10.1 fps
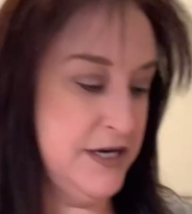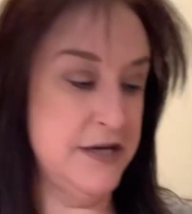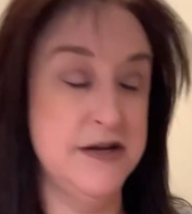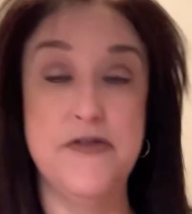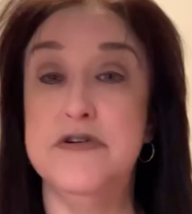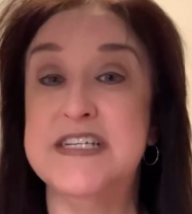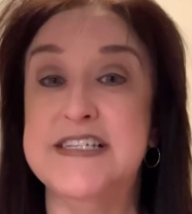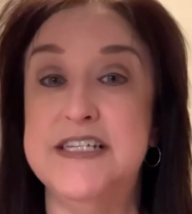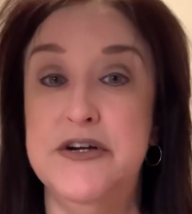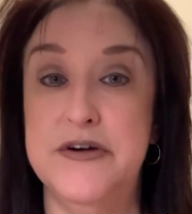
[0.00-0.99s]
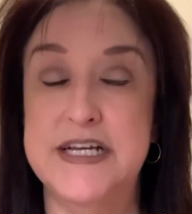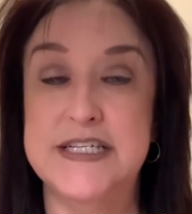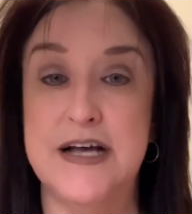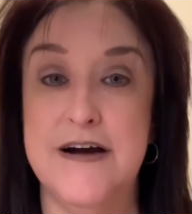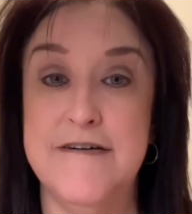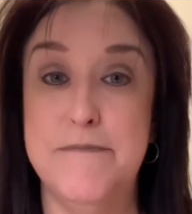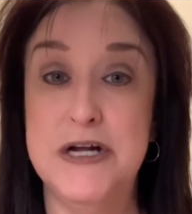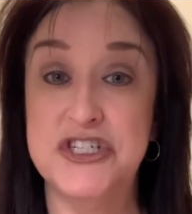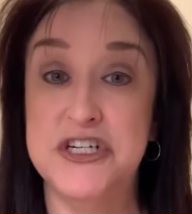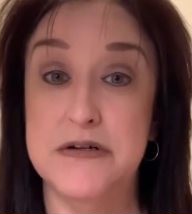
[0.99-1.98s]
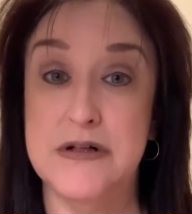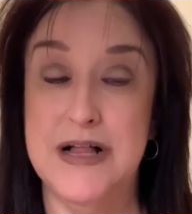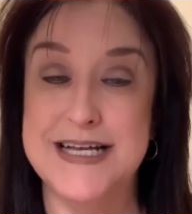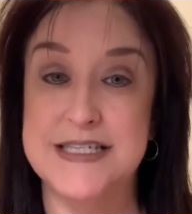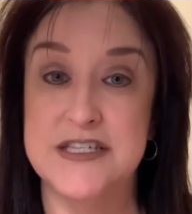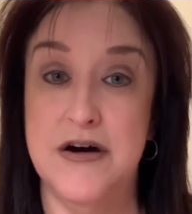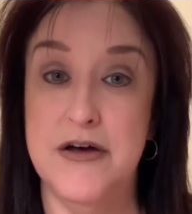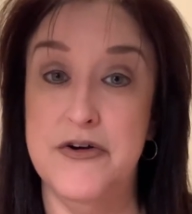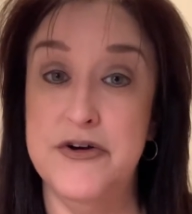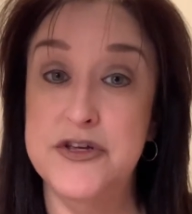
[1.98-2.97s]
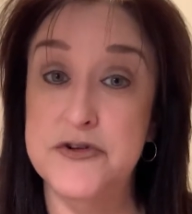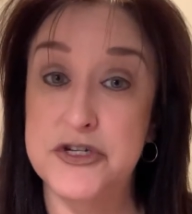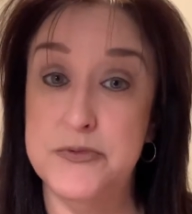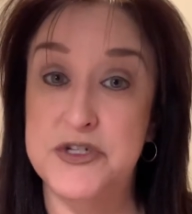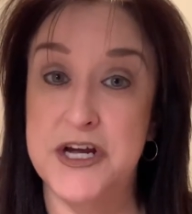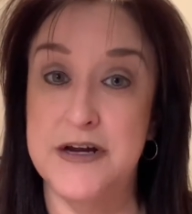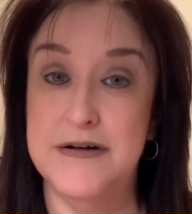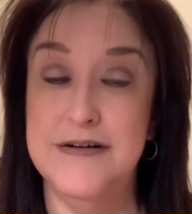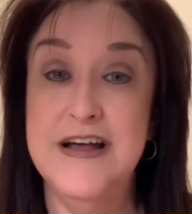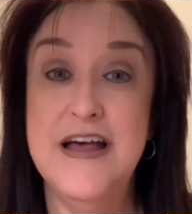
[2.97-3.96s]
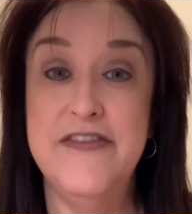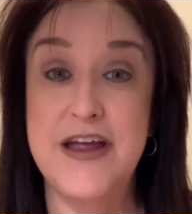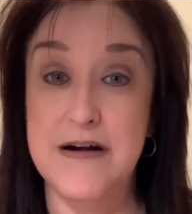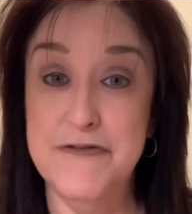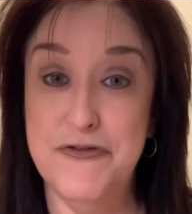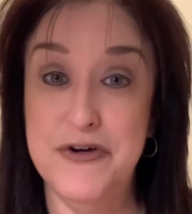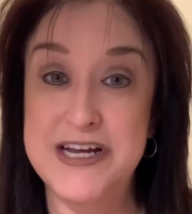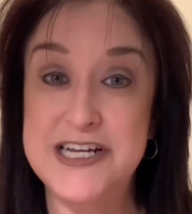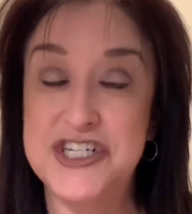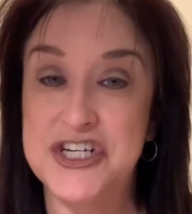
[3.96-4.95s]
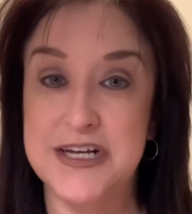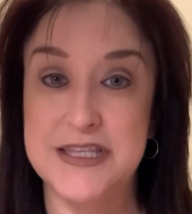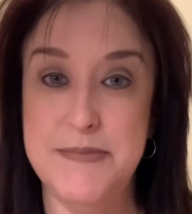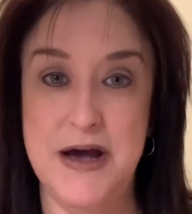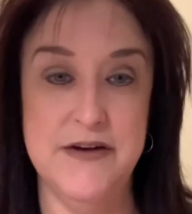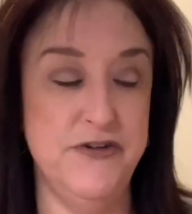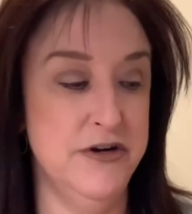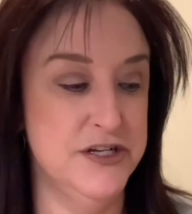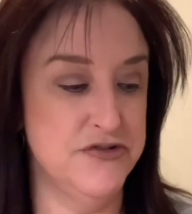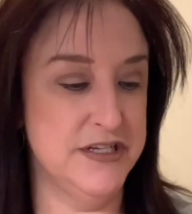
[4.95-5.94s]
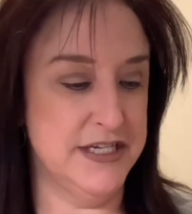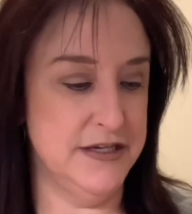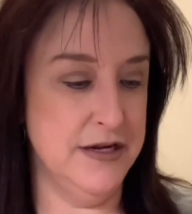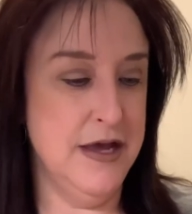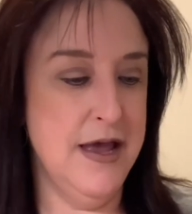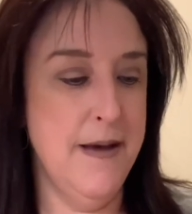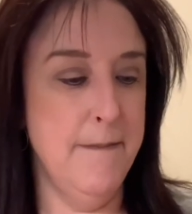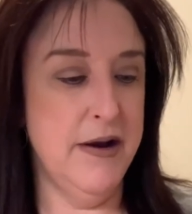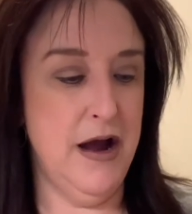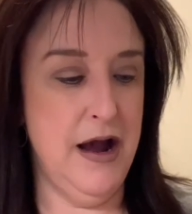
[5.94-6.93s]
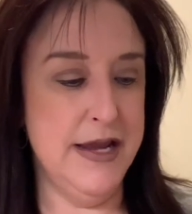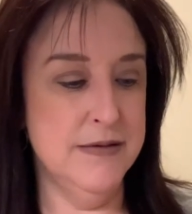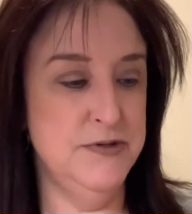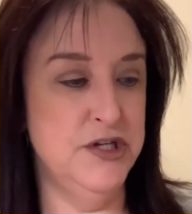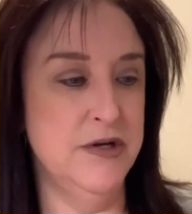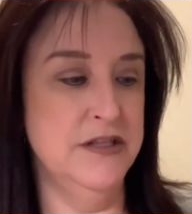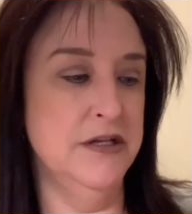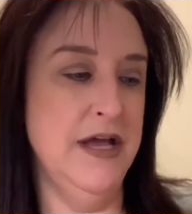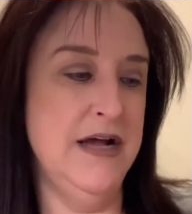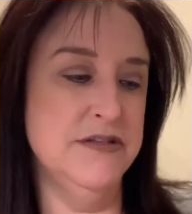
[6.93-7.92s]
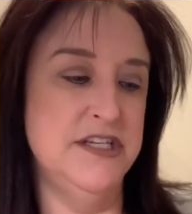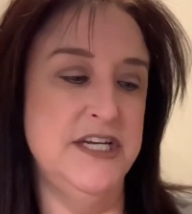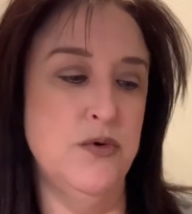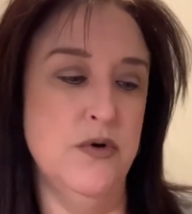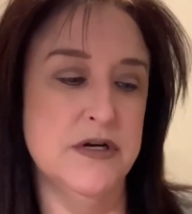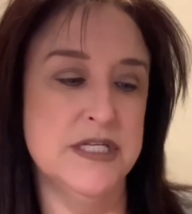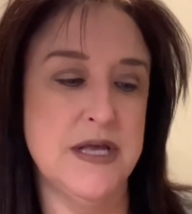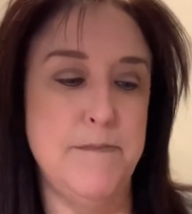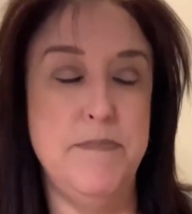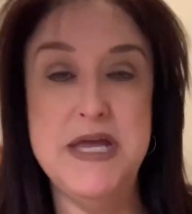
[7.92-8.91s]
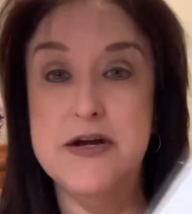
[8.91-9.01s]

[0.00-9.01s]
another series of punch needle classes on her YouTube channel. They are free. Check them out if you're interested. But I am doing Little House Needleworks Bee